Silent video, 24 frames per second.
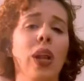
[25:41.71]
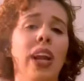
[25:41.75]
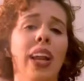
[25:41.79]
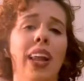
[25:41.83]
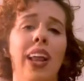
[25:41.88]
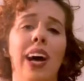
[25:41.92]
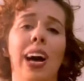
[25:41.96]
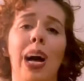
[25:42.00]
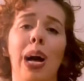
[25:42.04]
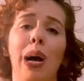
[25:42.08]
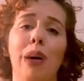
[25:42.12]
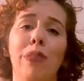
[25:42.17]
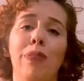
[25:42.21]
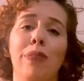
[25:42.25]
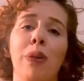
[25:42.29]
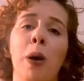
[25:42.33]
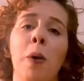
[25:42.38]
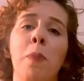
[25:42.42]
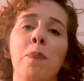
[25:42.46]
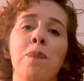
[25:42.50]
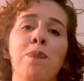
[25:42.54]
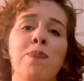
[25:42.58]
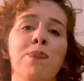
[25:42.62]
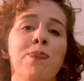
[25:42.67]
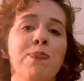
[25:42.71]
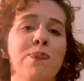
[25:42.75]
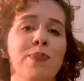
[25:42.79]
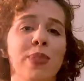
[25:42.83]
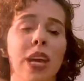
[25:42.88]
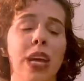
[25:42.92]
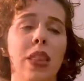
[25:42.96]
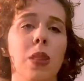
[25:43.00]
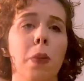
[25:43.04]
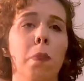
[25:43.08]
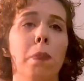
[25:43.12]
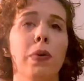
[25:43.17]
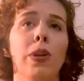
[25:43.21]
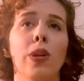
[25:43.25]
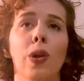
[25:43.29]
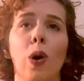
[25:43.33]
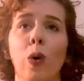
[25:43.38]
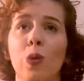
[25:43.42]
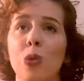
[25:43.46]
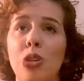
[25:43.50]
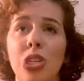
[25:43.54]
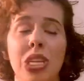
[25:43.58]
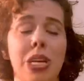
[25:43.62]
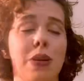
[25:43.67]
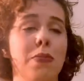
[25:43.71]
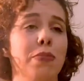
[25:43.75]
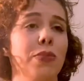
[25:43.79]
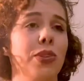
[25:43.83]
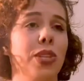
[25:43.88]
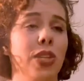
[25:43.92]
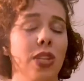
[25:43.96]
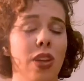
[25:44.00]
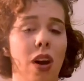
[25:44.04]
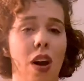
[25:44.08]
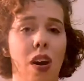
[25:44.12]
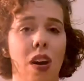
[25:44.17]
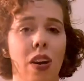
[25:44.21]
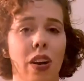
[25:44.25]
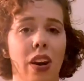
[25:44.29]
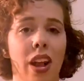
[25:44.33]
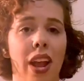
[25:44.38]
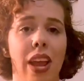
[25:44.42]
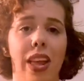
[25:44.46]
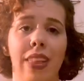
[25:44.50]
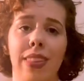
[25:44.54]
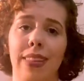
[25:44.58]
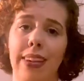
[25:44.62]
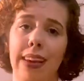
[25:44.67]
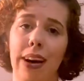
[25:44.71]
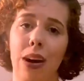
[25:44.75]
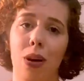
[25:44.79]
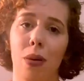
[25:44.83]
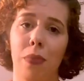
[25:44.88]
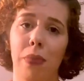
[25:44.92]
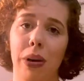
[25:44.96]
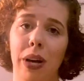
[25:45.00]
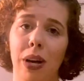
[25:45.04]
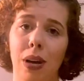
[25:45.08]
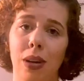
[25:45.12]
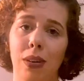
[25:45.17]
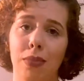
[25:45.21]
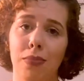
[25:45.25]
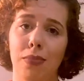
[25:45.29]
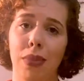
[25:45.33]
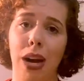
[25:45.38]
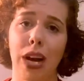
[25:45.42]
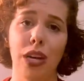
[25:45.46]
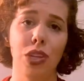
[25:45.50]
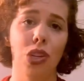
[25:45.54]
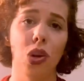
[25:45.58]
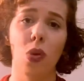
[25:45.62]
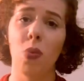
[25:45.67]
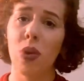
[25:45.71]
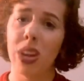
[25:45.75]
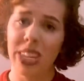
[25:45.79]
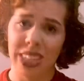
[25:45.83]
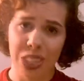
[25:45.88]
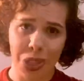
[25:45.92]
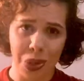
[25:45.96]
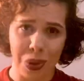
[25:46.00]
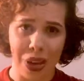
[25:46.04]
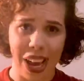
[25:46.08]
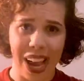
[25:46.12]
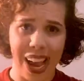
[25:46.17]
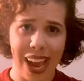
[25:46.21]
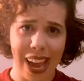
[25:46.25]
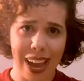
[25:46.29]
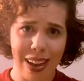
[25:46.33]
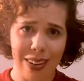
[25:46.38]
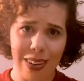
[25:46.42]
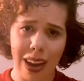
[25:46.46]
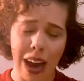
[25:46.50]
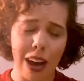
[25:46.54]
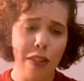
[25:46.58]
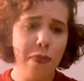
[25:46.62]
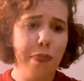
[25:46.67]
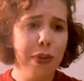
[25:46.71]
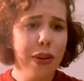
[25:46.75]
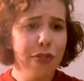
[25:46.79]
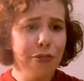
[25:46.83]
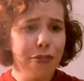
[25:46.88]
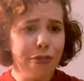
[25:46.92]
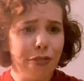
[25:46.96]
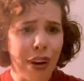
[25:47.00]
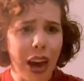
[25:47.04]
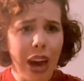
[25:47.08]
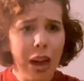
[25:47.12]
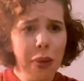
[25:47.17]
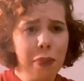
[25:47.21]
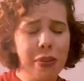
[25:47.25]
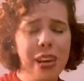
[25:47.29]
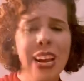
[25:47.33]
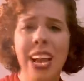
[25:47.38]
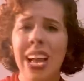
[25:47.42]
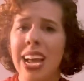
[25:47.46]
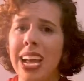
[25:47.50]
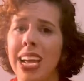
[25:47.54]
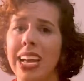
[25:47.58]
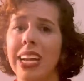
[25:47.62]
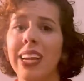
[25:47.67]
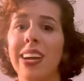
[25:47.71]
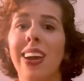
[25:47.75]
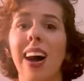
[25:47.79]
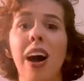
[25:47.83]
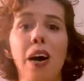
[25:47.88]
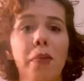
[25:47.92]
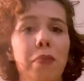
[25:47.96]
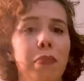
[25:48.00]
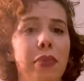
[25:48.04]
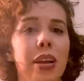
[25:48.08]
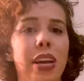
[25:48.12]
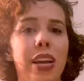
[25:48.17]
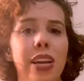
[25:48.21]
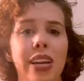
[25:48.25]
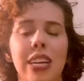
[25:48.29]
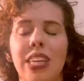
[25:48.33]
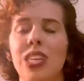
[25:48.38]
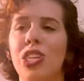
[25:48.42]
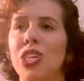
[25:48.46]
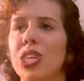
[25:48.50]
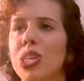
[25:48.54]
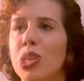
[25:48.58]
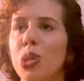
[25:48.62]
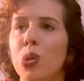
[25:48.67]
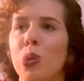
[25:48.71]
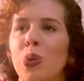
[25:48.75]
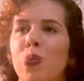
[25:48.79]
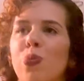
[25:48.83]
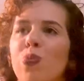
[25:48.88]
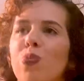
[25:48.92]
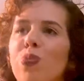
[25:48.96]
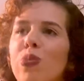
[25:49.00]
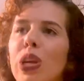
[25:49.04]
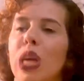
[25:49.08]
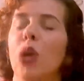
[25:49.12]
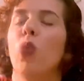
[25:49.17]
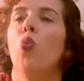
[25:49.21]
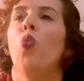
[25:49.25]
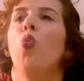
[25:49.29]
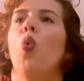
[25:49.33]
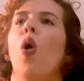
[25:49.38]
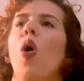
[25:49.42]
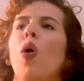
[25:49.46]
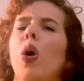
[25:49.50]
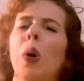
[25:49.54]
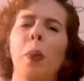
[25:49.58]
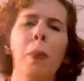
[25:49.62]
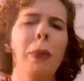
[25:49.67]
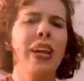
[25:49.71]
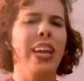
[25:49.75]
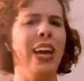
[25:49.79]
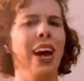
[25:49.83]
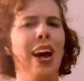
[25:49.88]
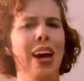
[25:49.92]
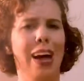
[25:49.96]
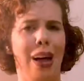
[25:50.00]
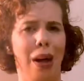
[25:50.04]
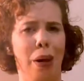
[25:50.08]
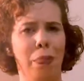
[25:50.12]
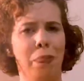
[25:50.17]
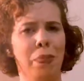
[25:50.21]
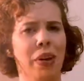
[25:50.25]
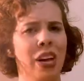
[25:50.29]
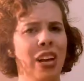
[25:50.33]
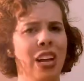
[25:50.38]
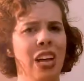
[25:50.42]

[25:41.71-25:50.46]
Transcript: Love, the penultimate song in the album. I don't want it to end. I've been vibing. It got me, it woke me up.